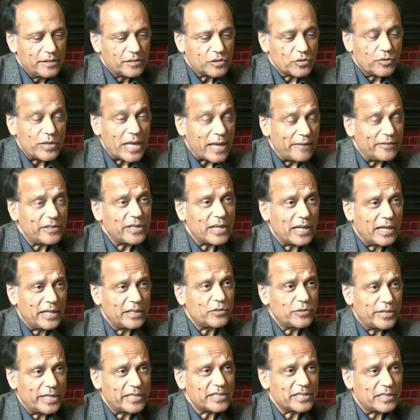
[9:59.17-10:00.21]
So we have an
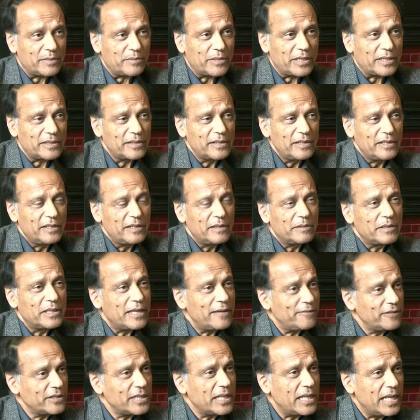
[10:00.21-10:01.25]
underestimate.
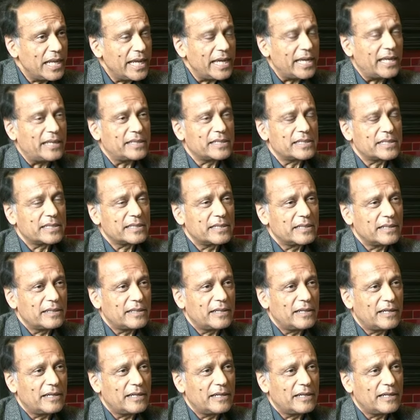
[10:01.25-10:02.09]
Nevertheless,